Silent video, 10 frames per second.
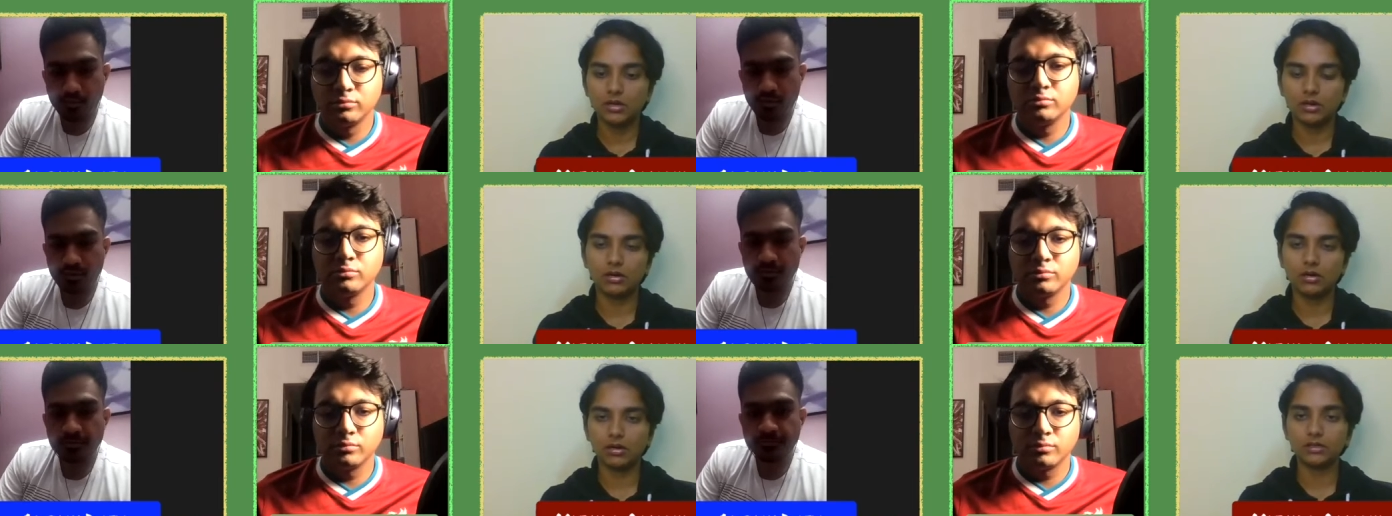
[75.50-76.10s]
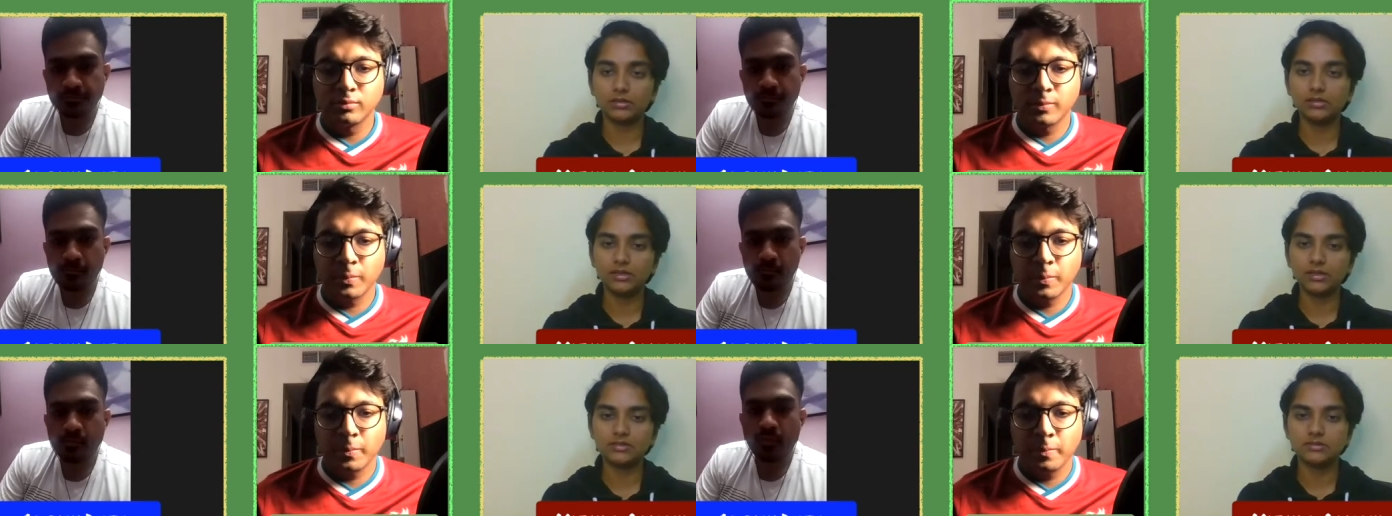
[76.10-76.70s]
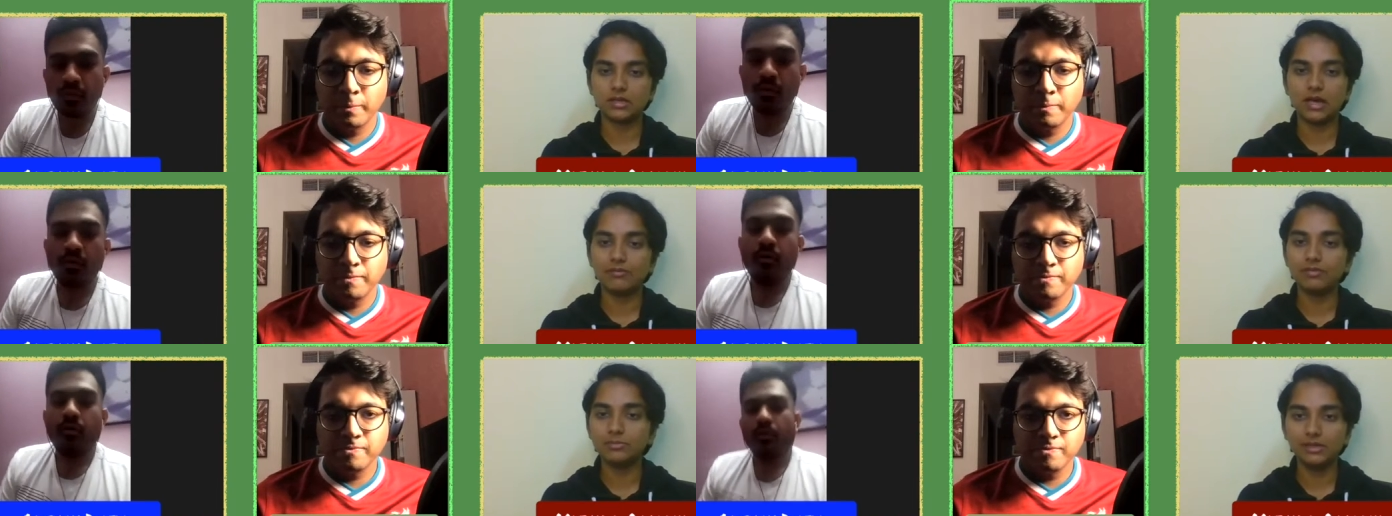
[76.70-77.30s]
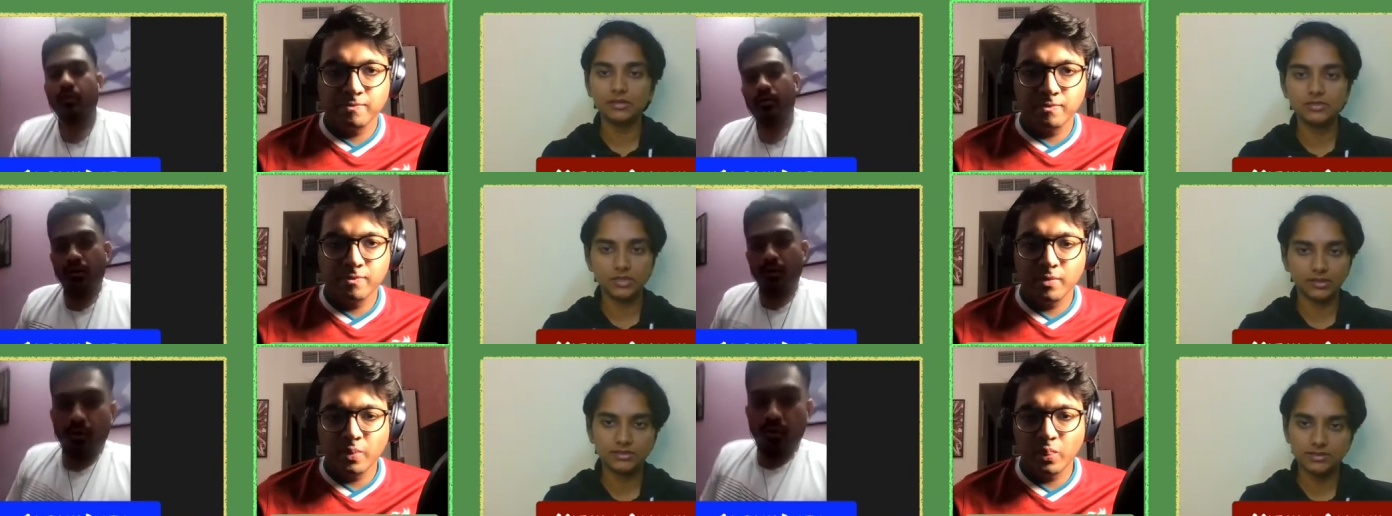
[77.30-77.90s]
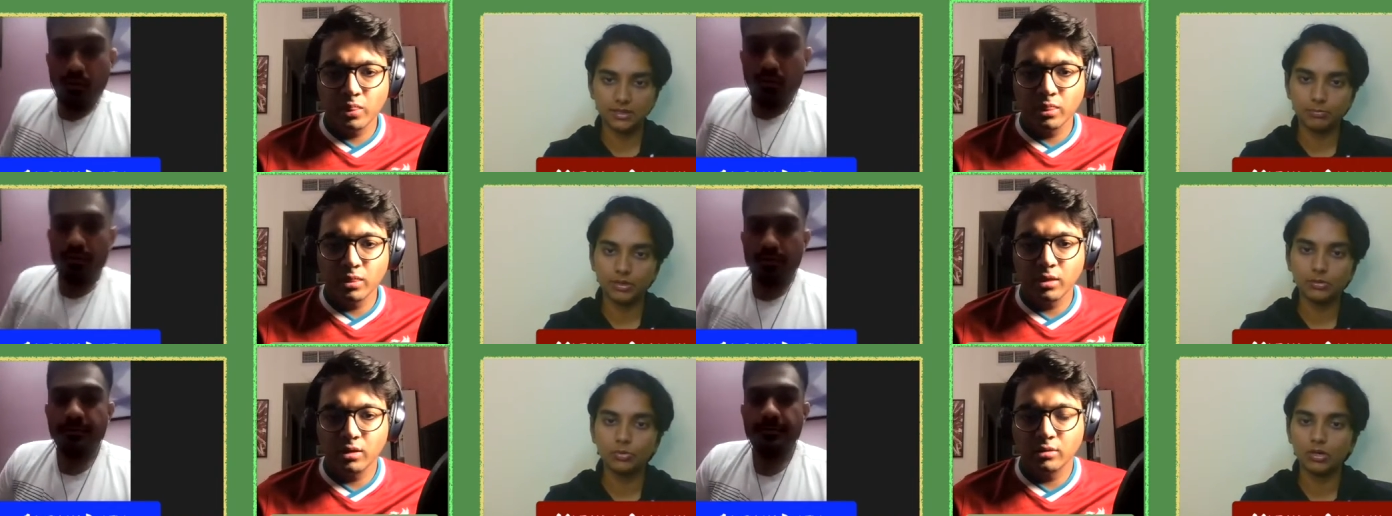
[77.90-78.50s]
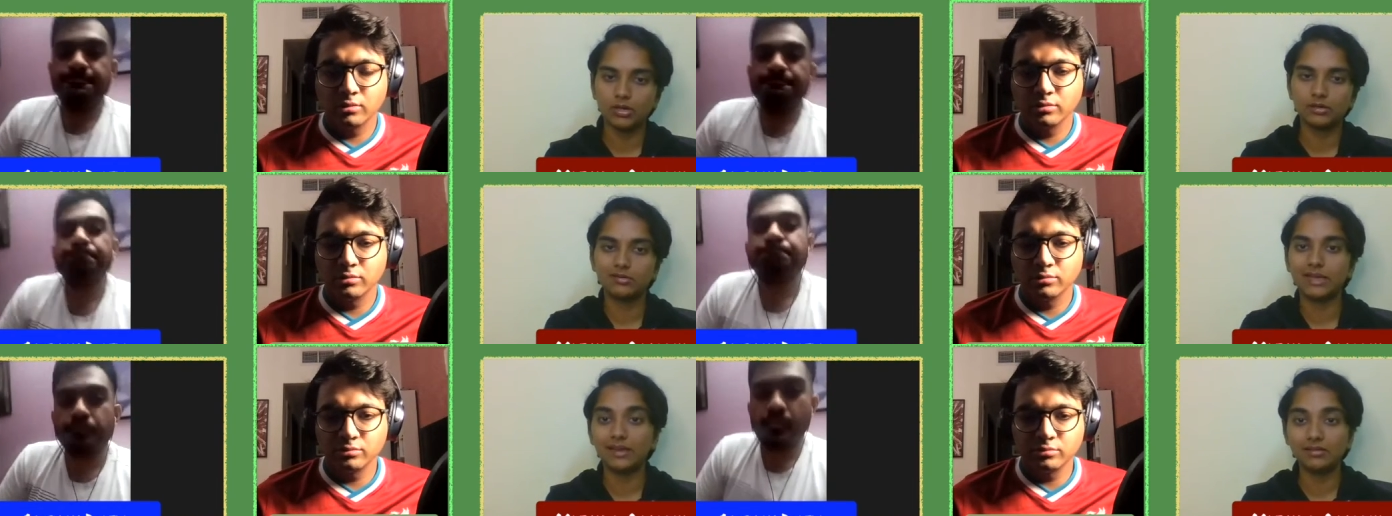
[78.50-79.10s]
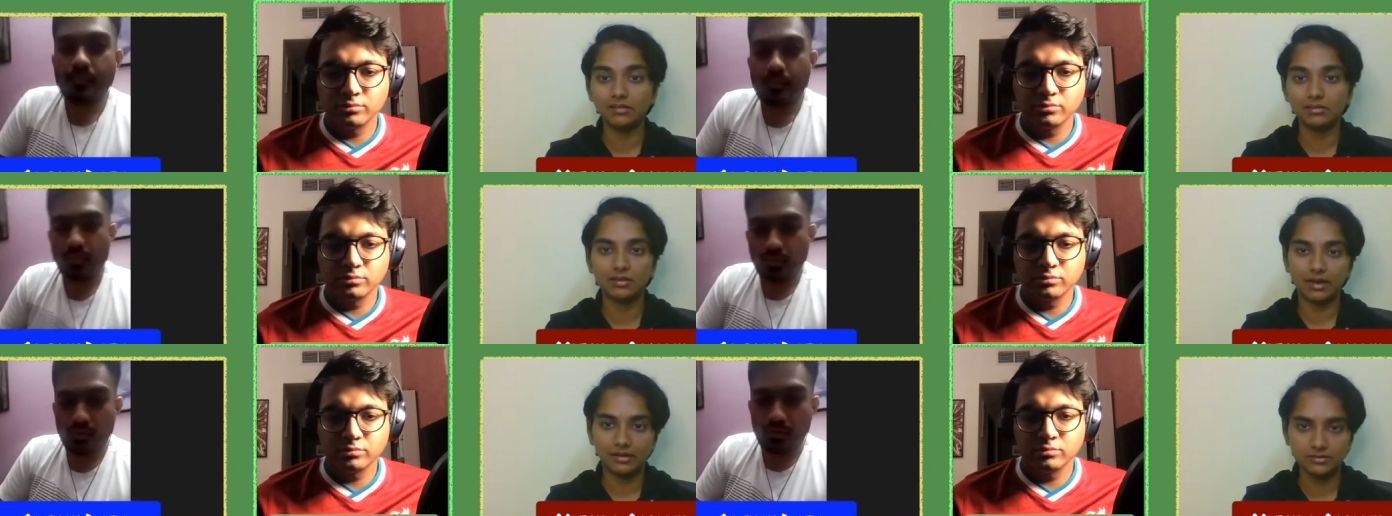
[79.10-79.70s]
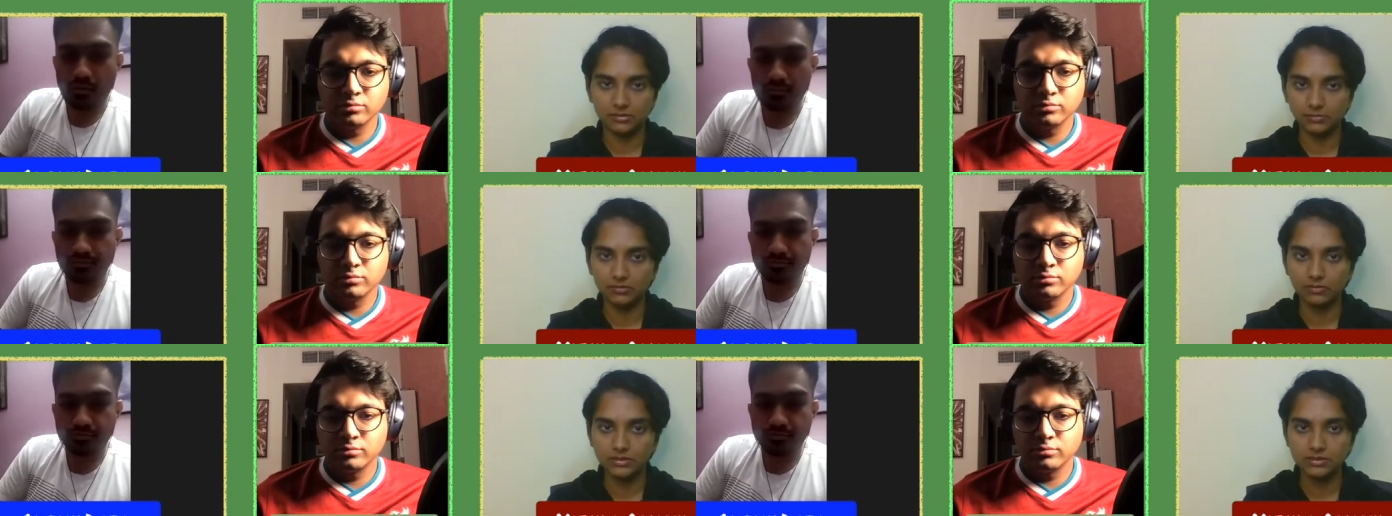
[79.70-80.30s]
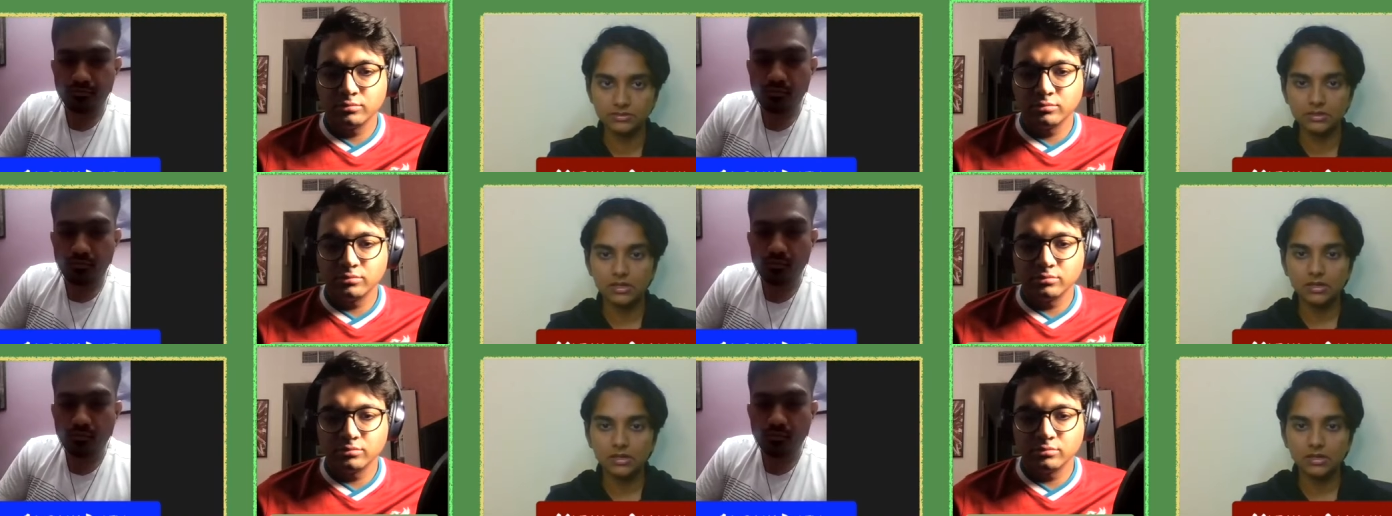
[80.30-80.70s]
Speaker 1: uh, another thing is having beaten Chinese Taipei, who are 10 ranks above us,